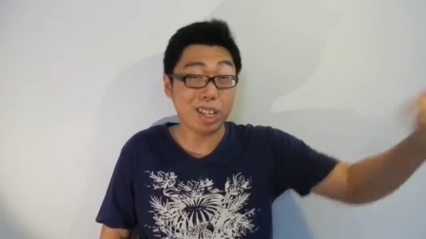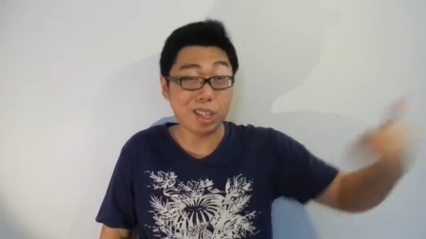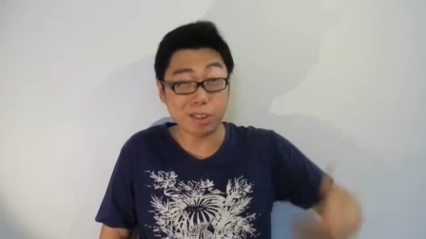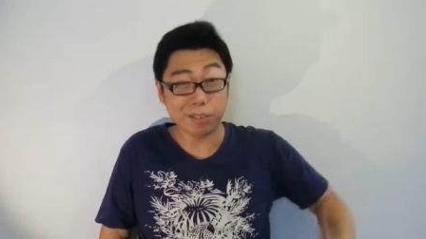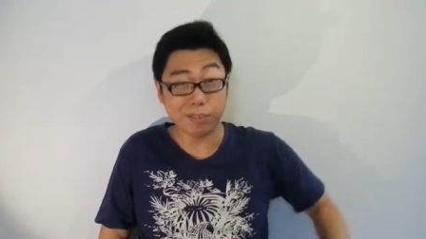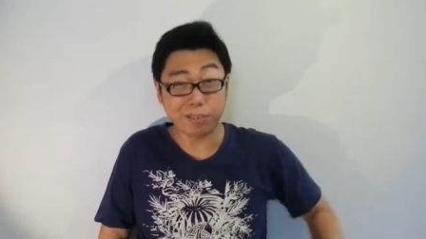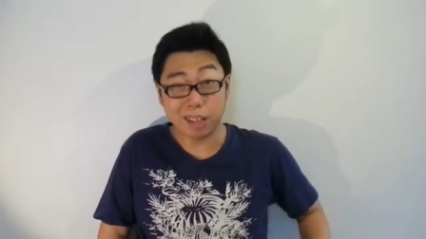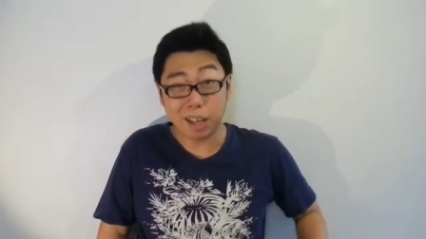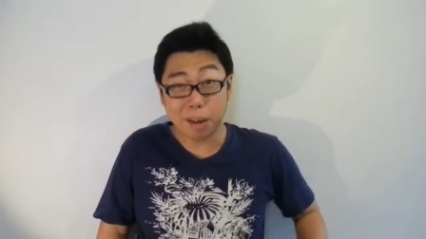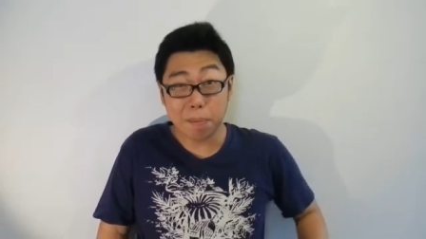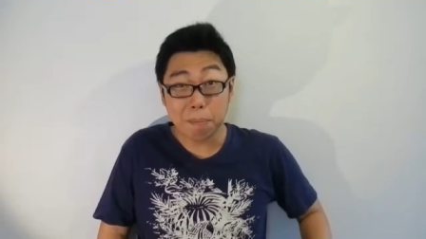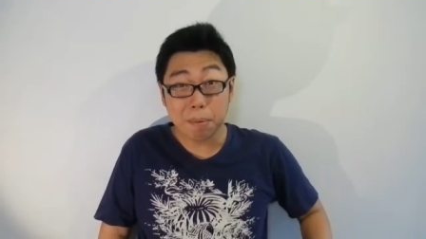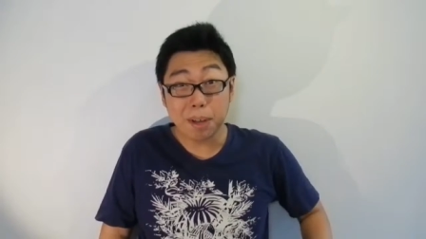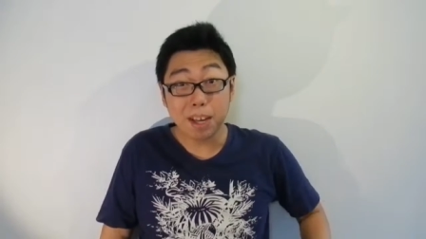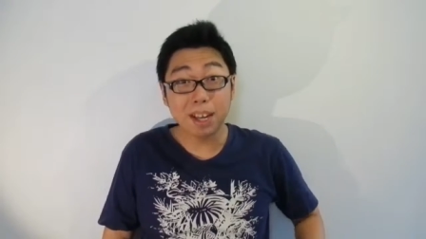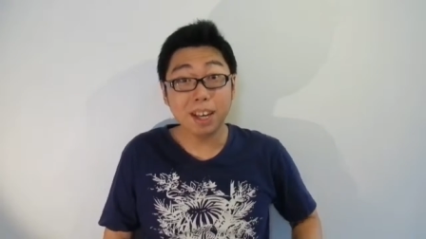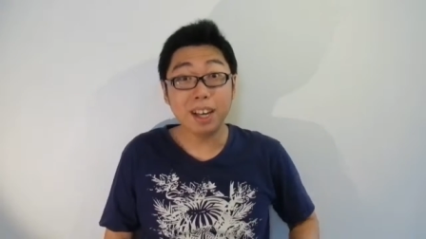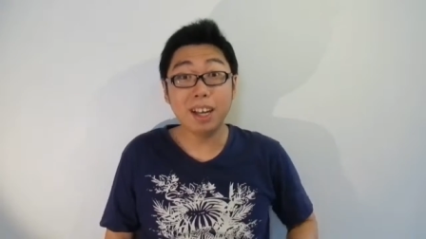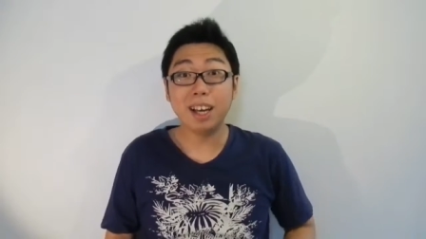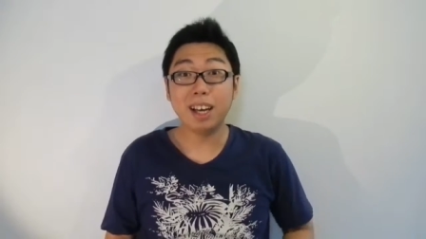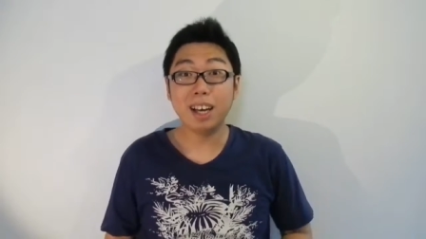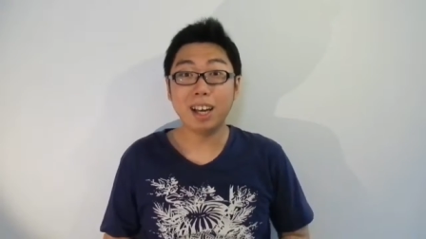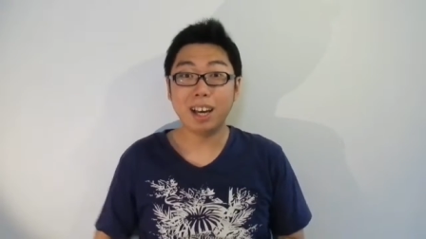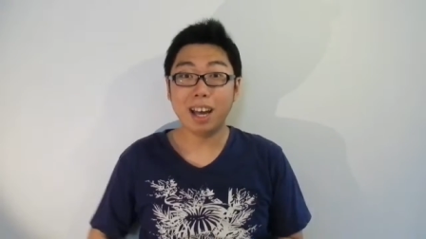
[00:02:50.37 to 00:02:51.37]
each of them,
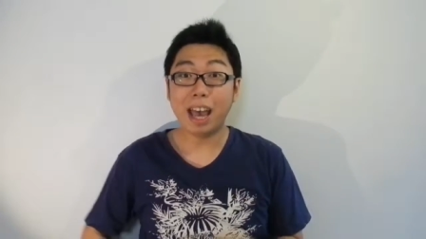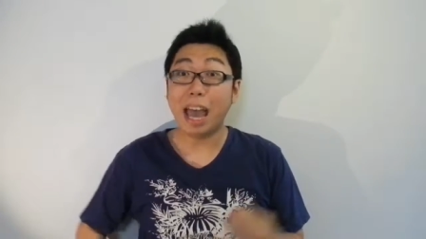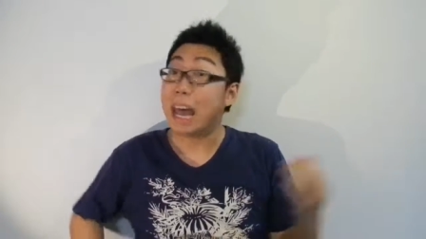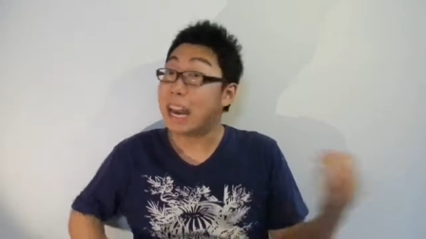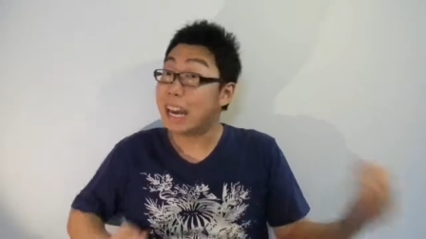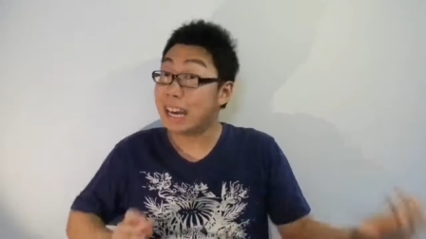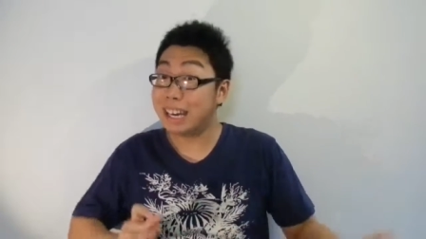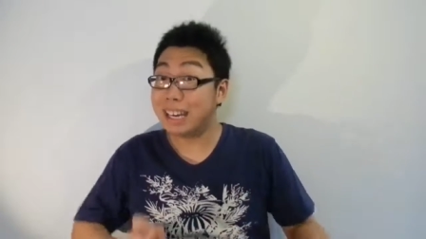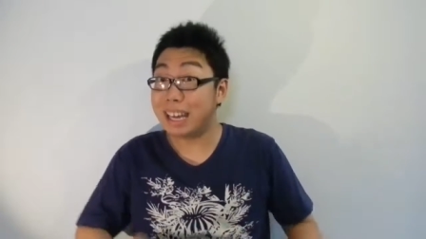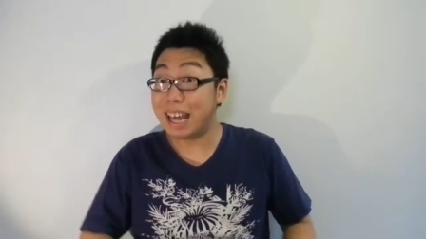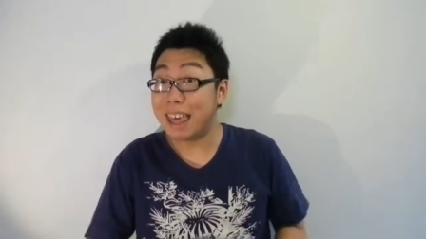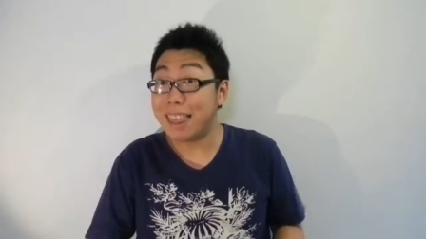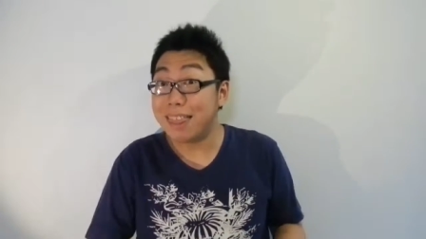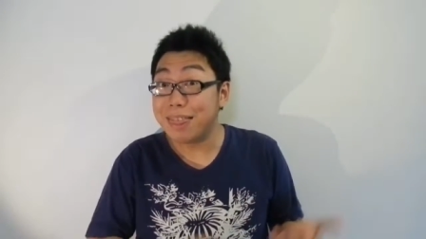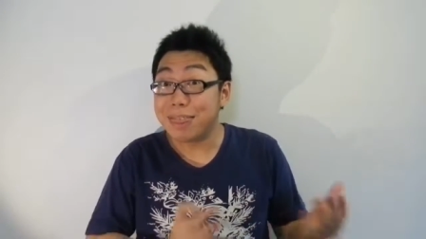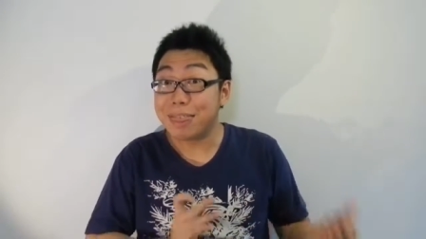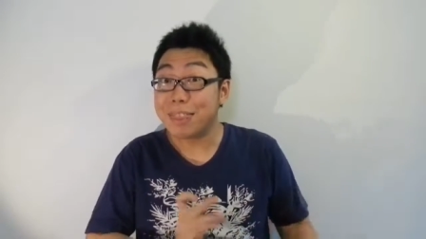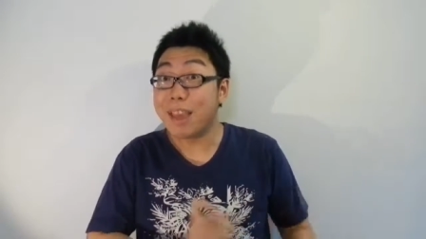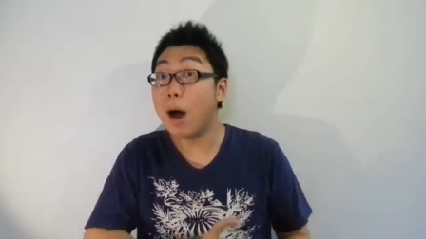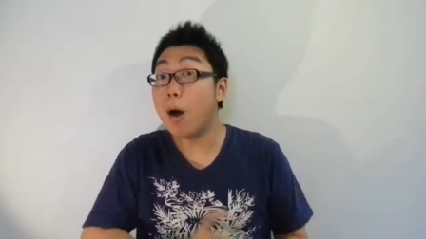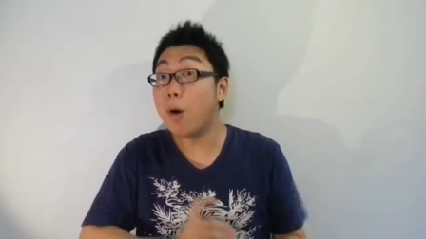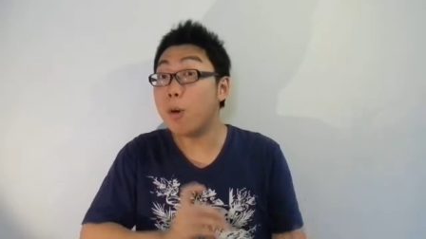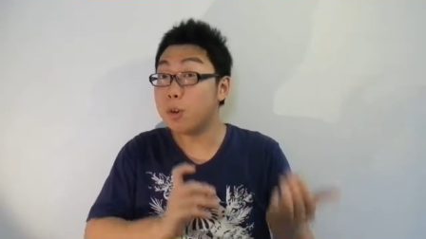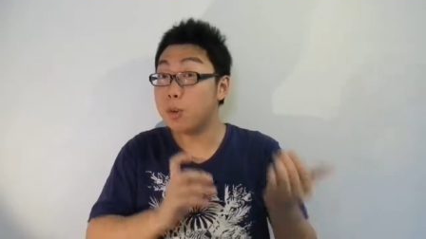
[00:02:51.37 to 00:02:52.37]
and then
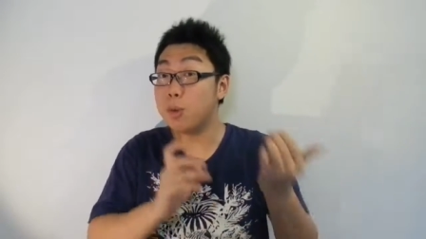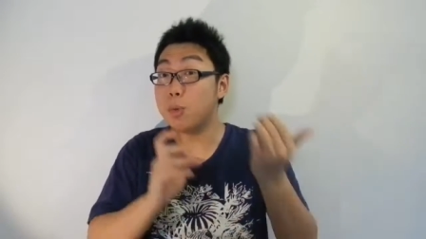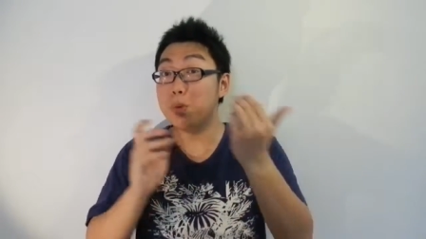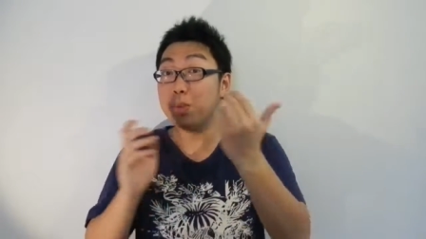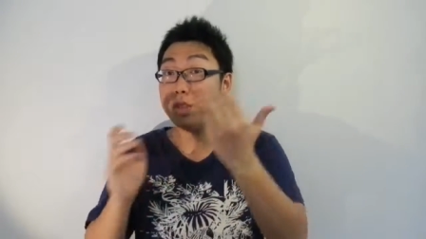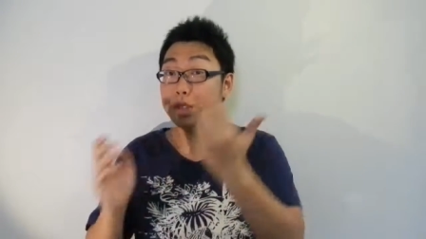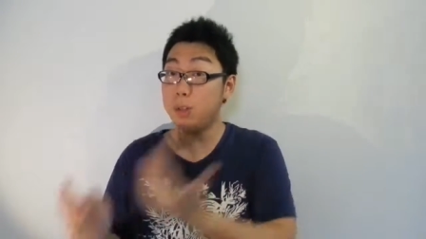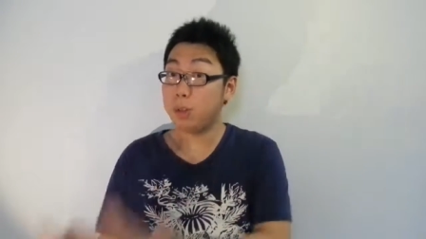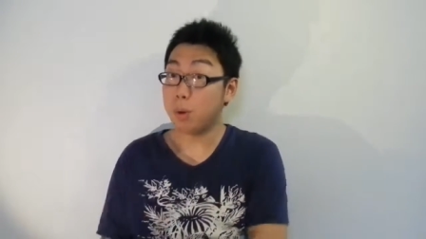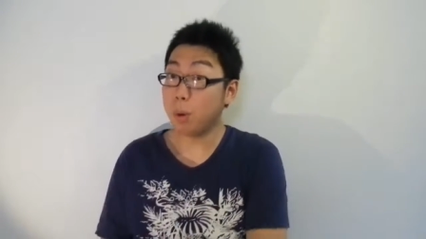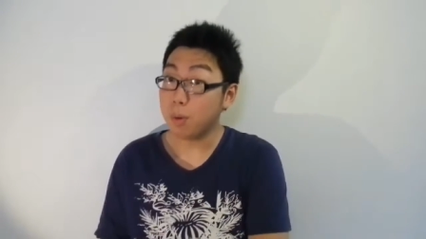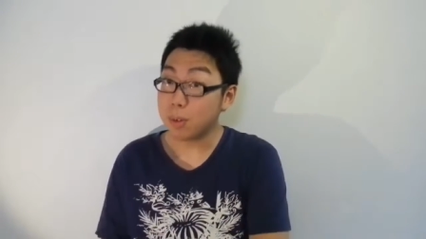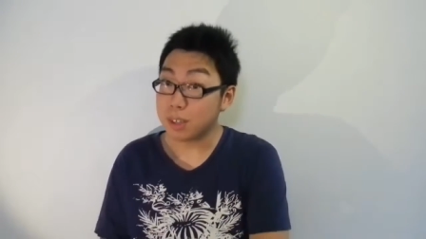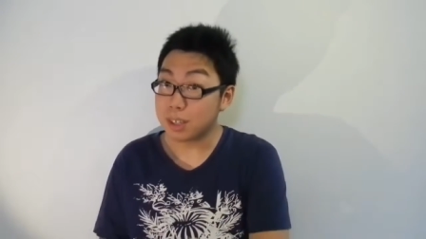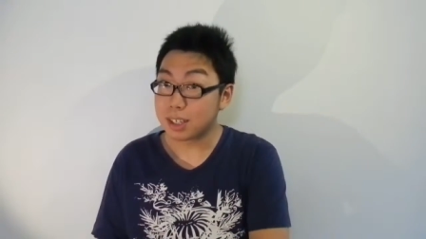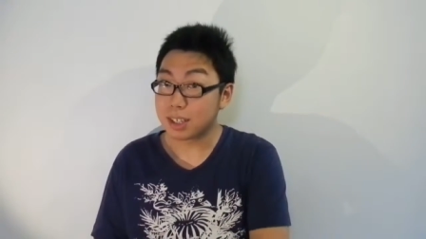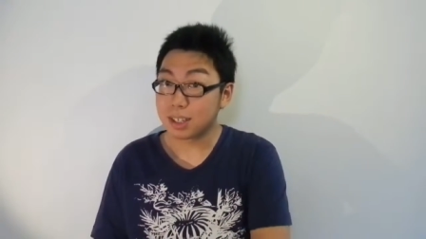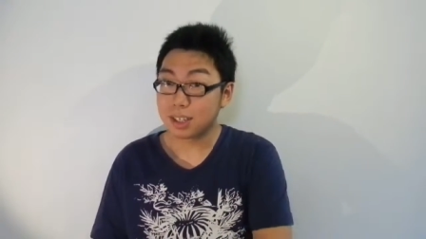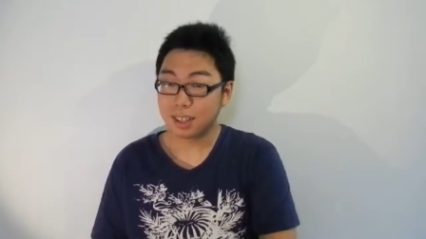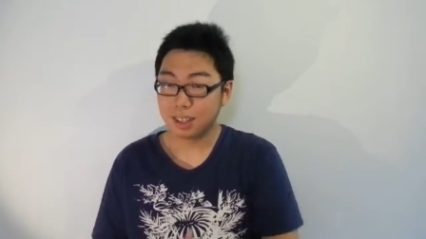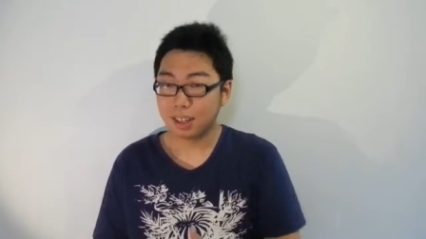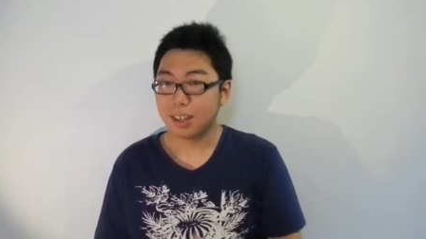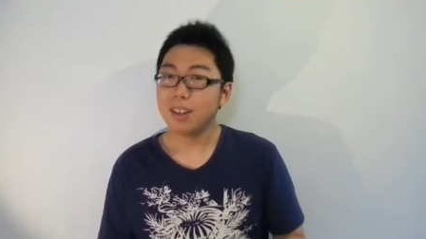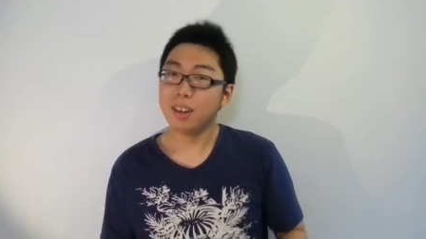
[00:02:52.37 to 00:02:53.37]
now you
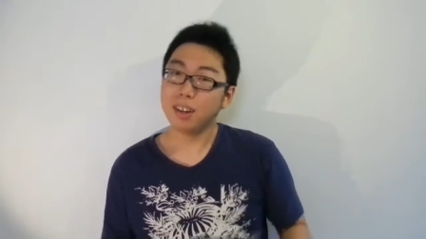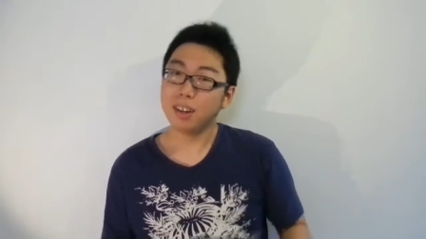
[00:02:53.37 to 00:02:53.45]
don't,